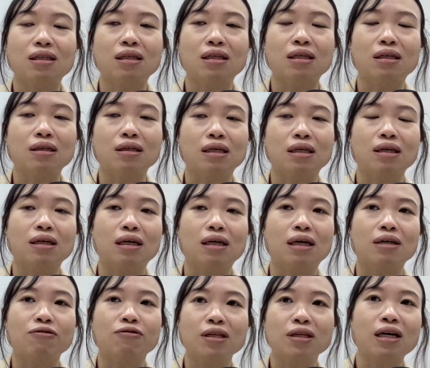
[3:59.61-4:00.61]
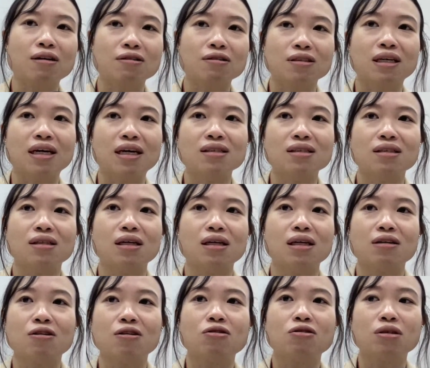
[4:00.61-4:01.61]
they are greenhouse gas, they
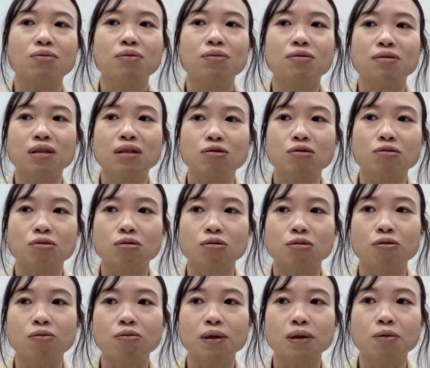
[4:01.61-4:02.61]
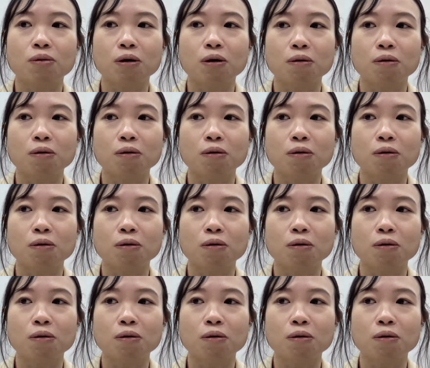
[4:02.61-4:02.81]
are contributing to global